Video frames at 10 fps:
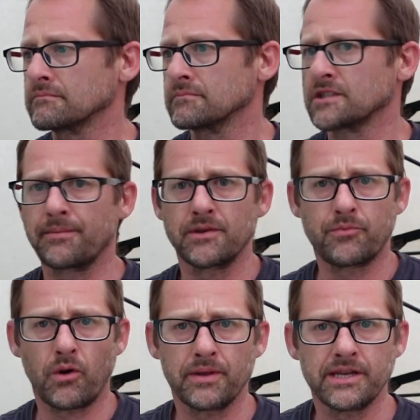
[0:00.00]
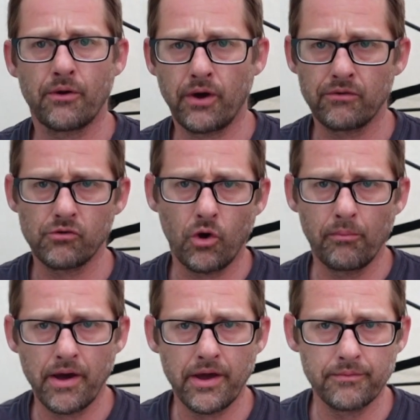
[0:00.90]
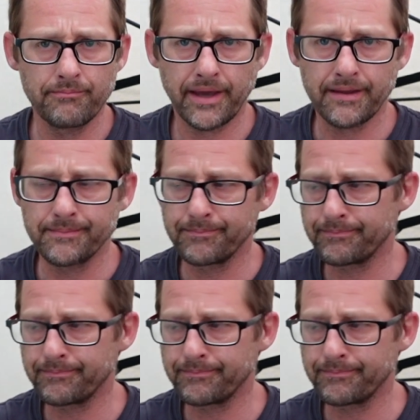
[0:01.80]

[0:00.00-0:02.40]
some of you probably know I roll my own bait.